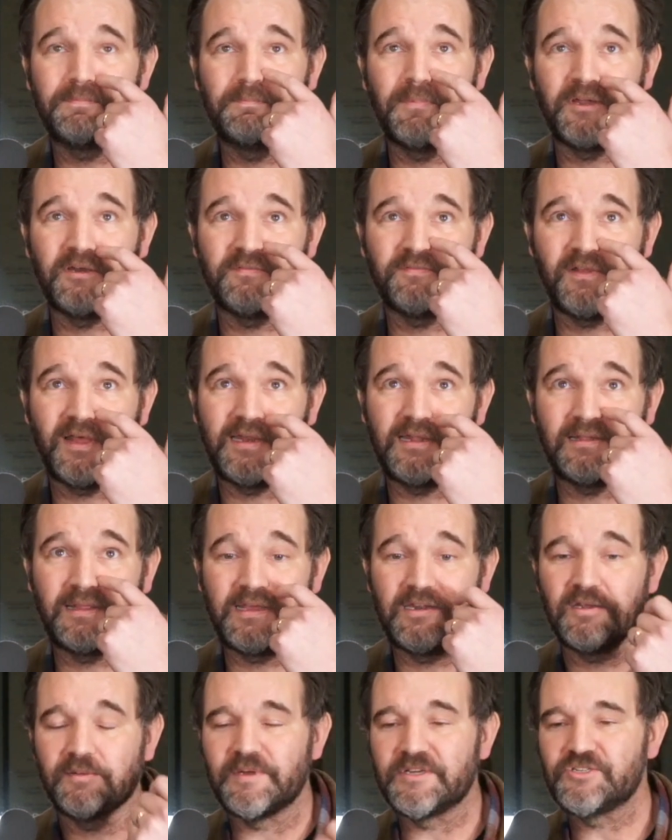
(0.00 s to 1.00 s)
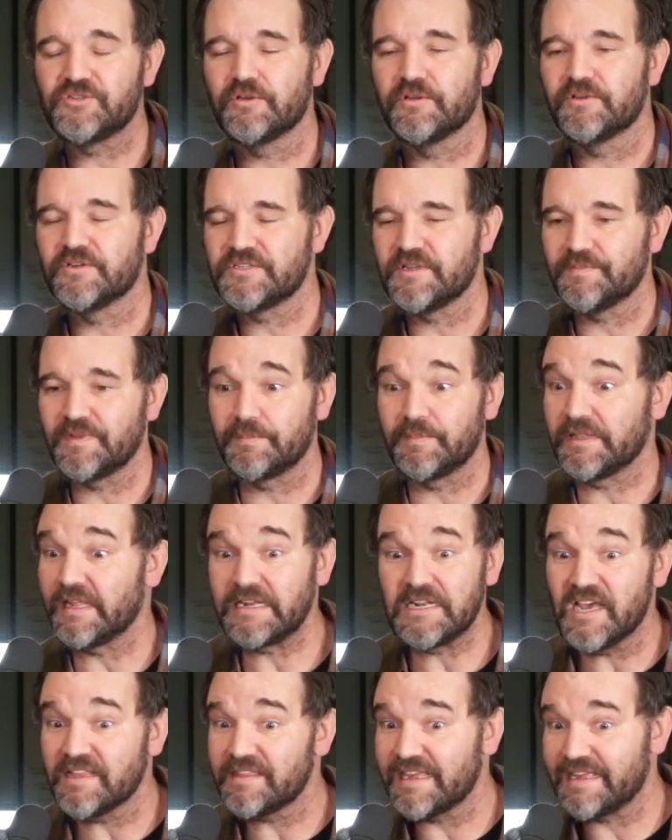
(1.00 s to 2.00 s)
butterfly to land on my shoulder or something,
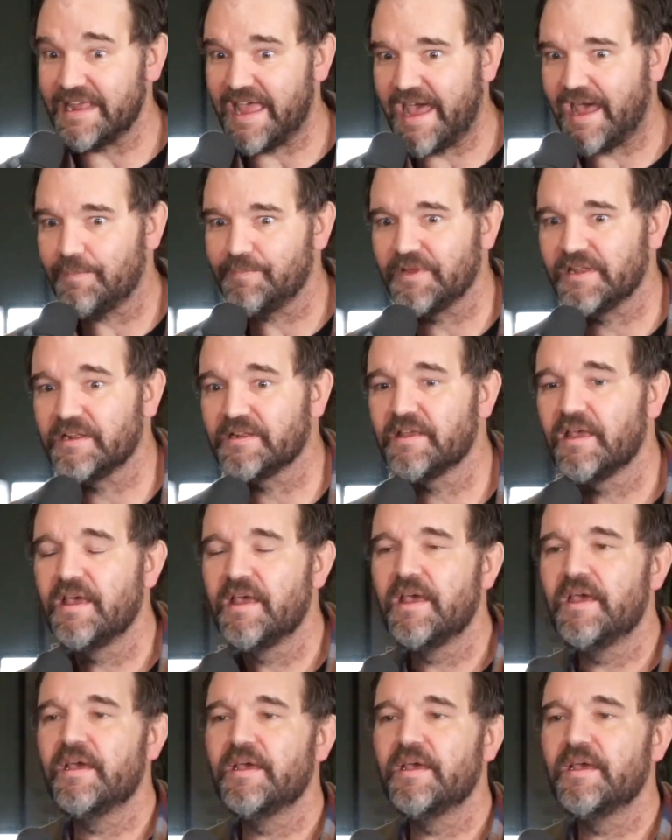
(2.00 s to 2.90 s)
but like nothing had happened.